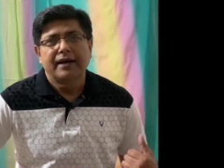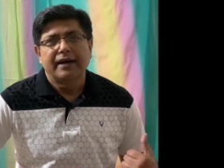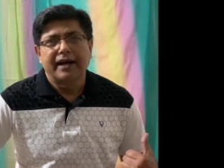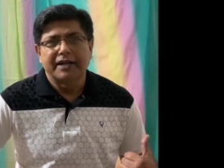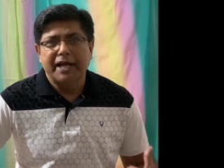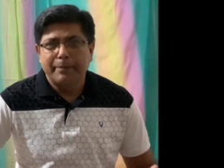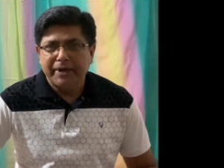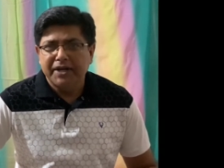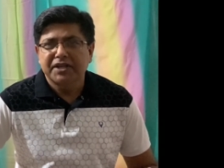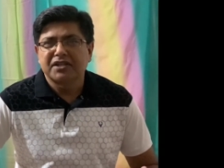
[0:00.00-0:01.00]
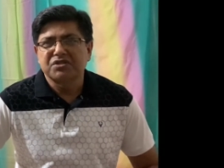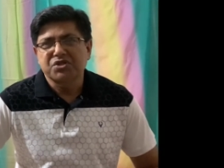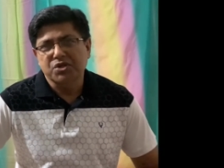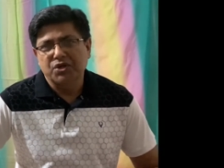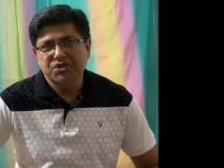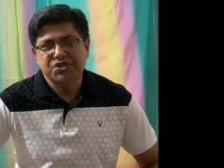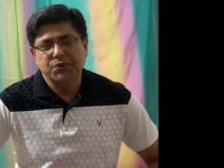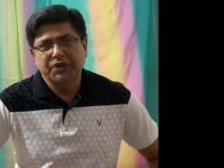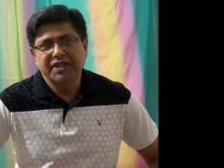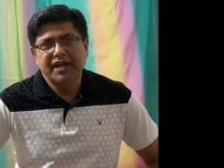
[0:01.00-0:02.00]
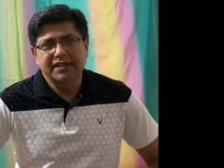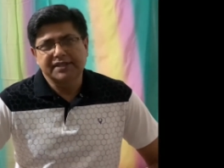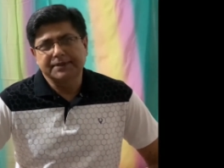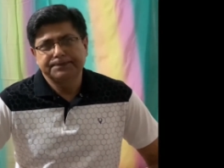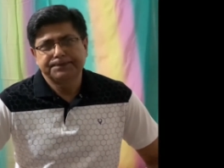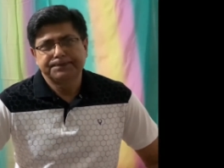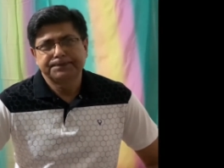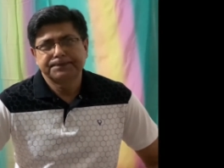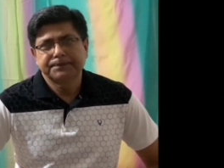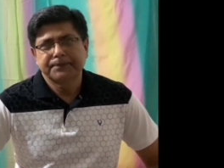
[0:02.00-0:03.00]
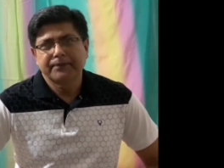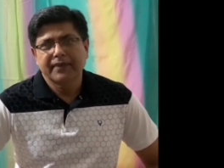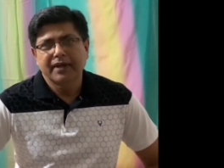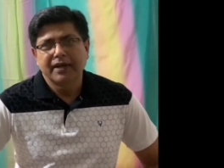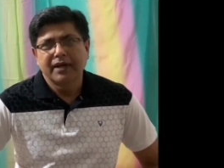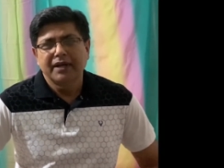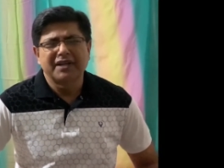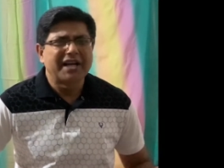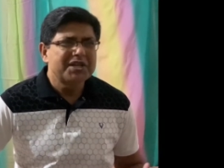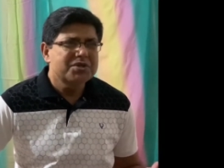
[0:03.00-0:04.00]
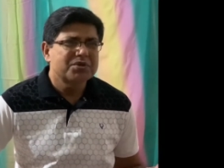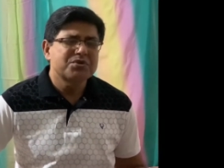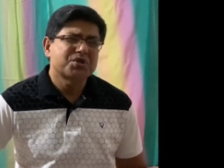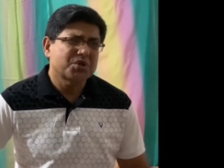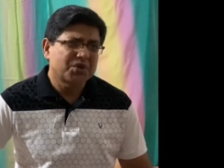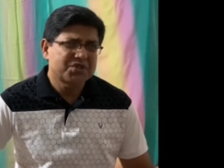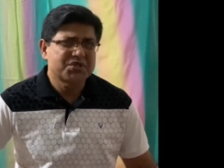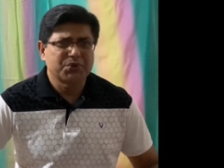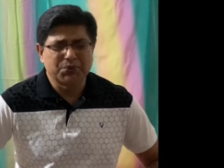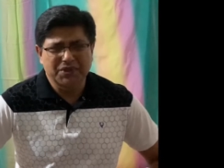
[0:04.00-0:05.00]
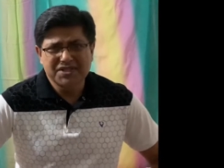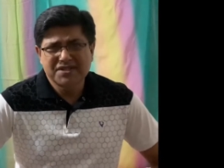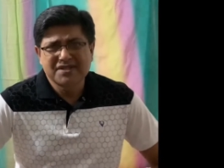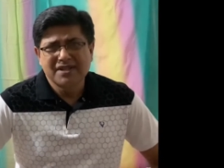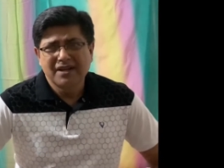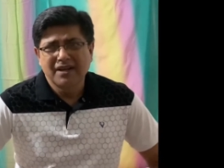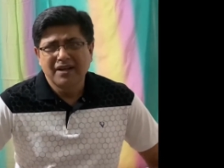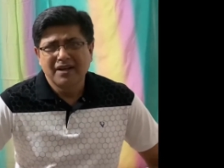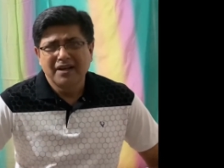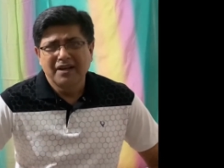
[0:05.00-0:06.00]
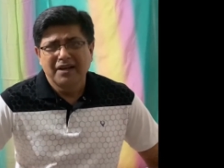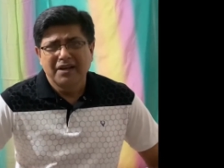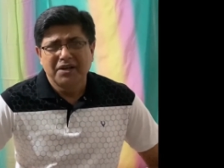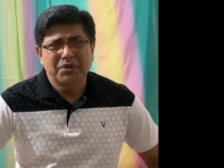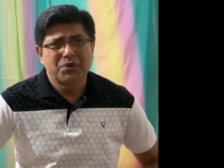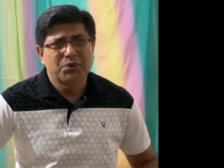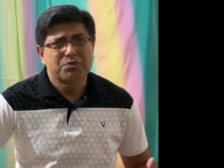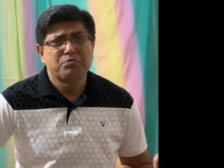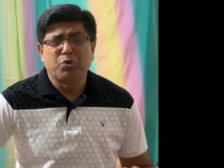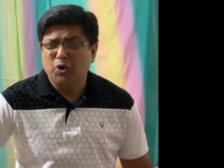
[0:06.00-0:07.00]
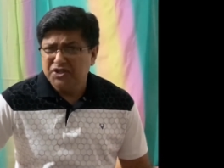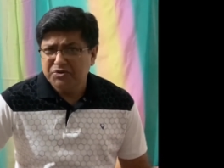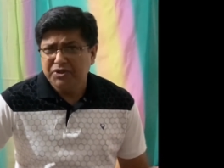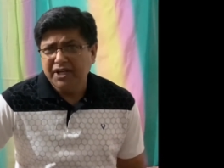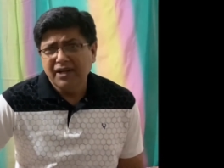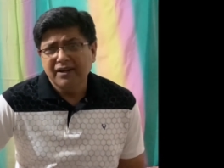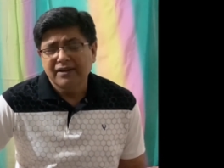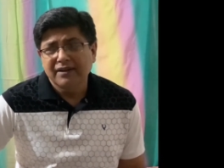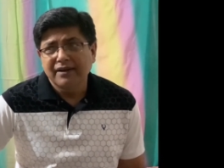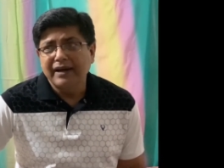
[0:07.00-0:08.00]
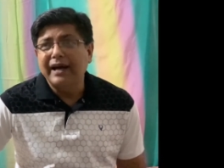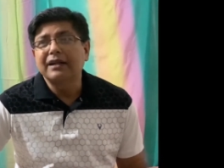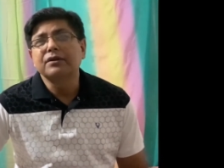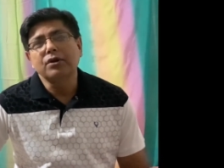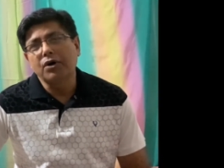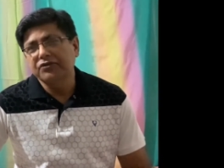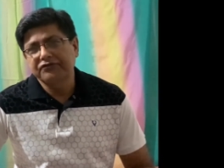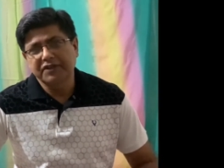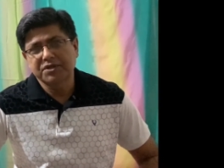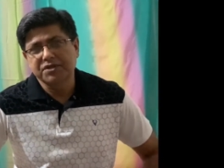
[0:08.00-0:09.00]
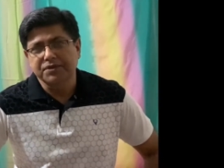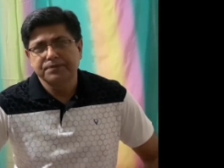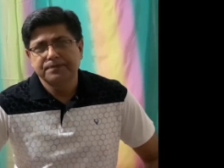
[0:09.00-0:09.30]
an American short story writer. In addition to short stories, he wrote poetry and non-fiction.